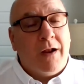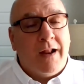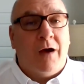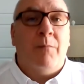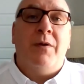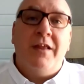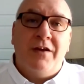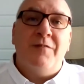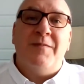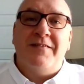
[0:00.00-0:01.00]
right now, but he
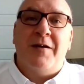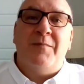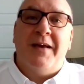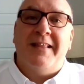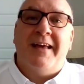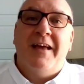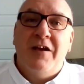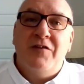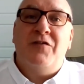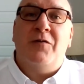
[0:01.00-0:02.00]
could be somebody that
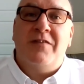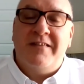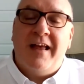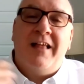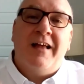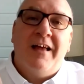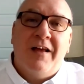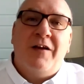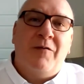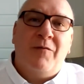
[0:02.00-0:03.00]
shows his talent
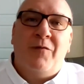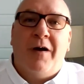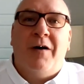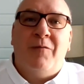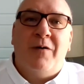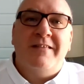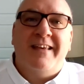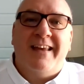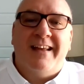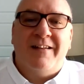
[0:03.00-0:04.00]
once
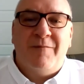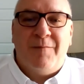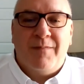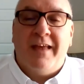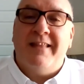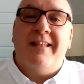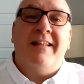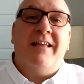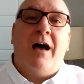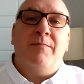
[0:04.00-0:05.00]
again. And then the
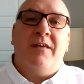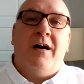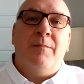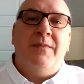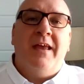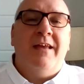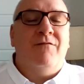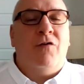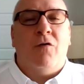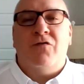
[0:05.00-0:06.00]
Topps Update,
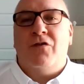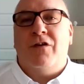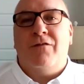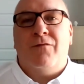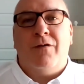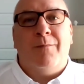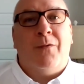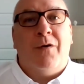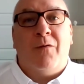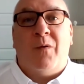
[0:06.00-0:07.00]
of course, you're looking for your
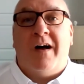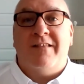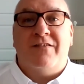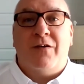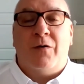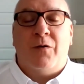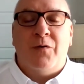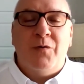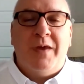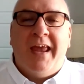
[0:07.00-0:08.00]
boy Juan Soto.
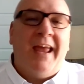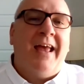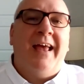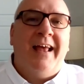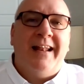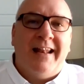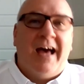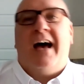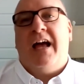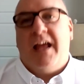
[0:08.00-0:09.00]
You can't
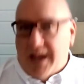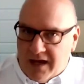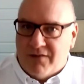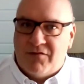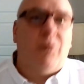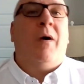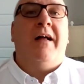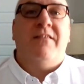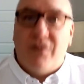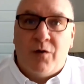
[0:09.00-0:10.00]
not have a
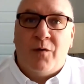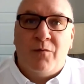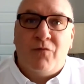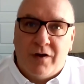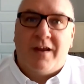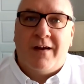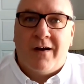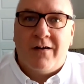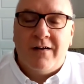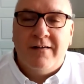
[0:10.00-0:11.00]
Juan Soto rookie card.